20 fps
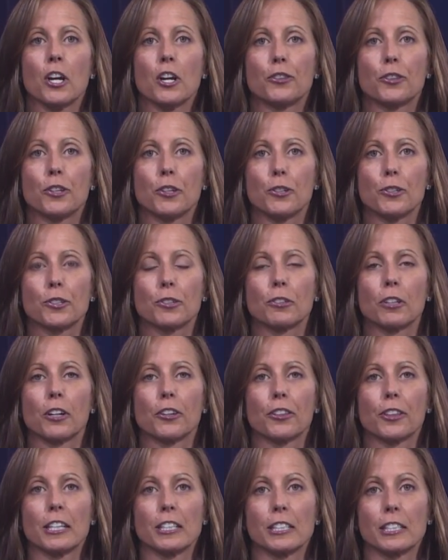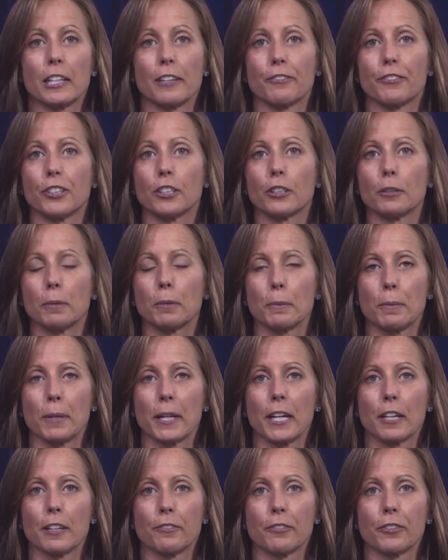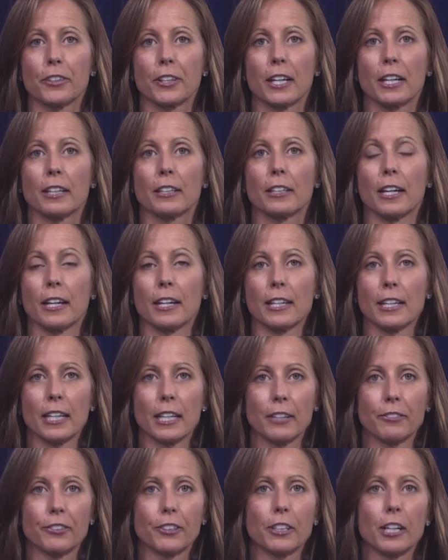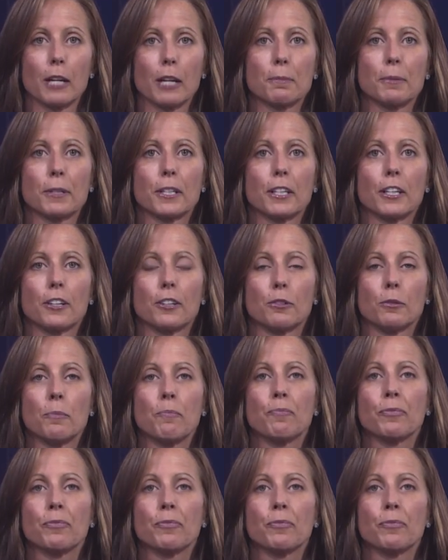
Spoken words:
Those are all things that if you're prepared for that ahead of your IPO,